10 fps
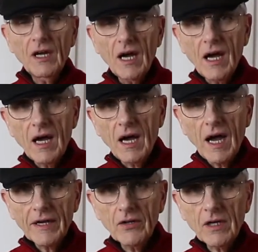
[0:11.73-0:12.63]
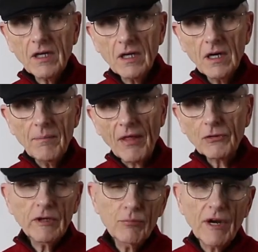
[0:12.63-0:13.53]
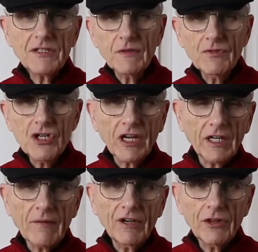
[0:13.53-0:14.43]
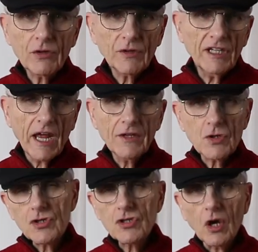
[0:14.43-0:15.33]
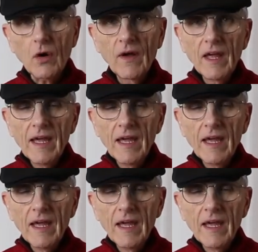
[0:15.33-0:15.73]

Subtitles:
I cook about 3 breasts of chicken every 3 days or so,